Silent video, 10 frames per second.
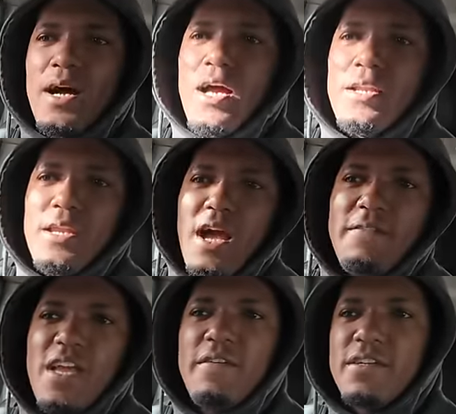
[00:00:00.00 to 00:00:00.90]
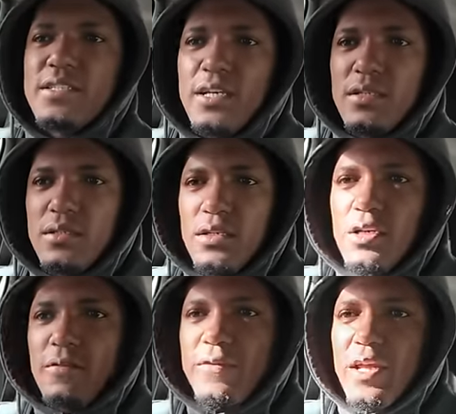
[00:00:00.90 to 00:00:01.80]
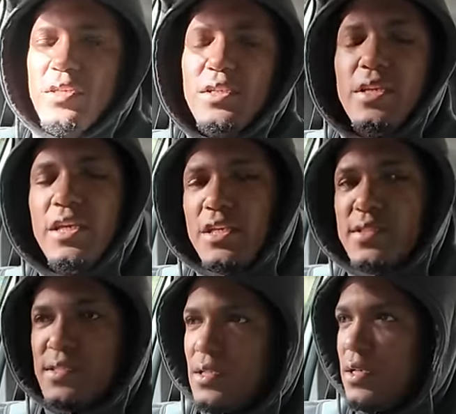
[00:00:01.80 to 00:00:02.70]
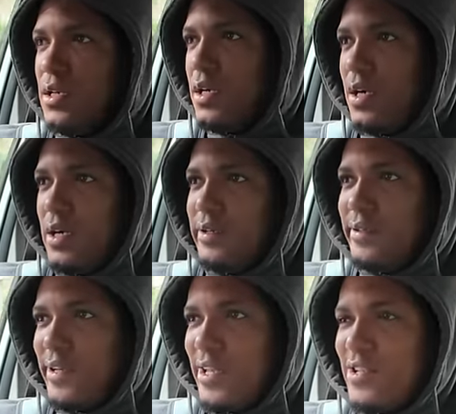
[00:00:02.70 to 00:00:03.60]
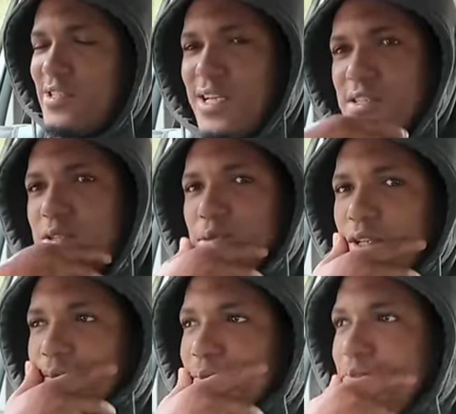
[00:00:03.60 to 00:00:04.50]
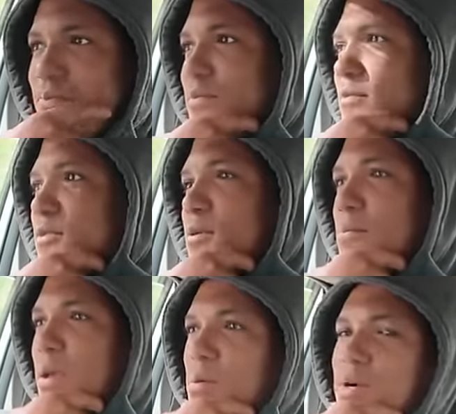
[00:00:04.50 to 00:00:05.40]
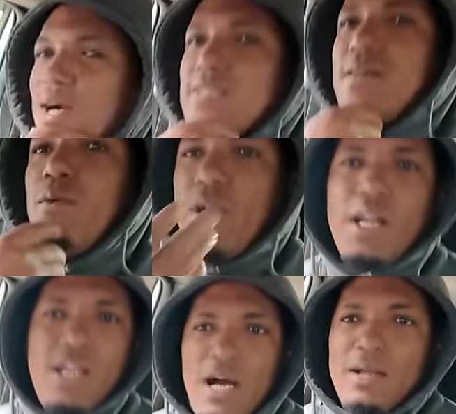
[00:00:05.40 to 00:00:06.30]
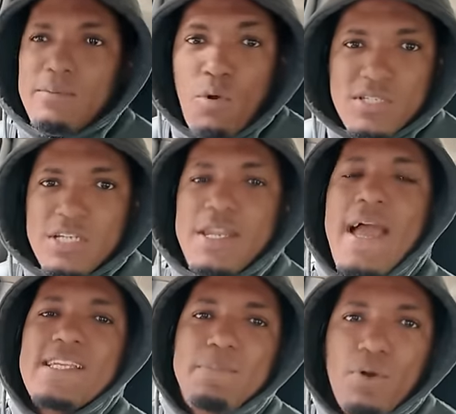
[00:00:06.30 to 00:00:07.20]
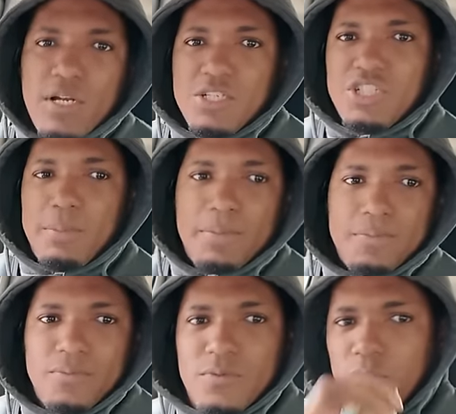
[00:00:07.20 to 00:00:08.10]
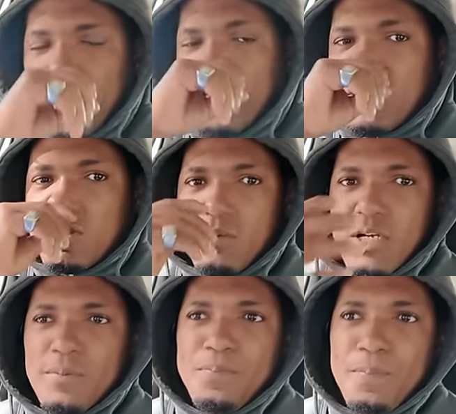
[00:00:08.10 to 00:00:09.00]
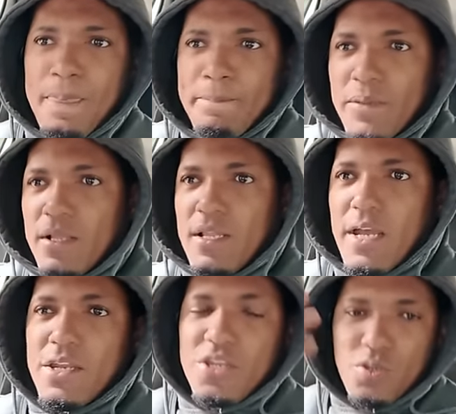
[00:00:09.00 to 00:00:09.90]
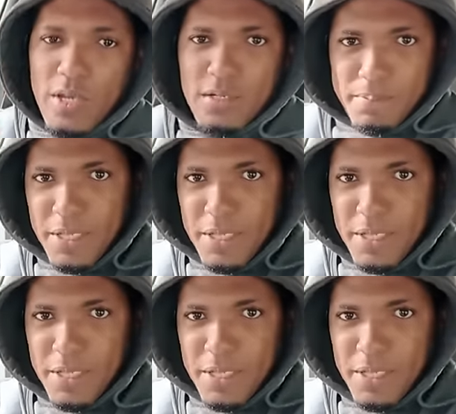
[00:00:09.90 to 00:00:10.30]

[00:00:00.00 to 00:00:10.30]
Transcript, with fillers: I and like they it. have everything Fearless needs. Not just that too, but because we are uh, mostly diaspora shop. When you just come here, uh -huh. like the UN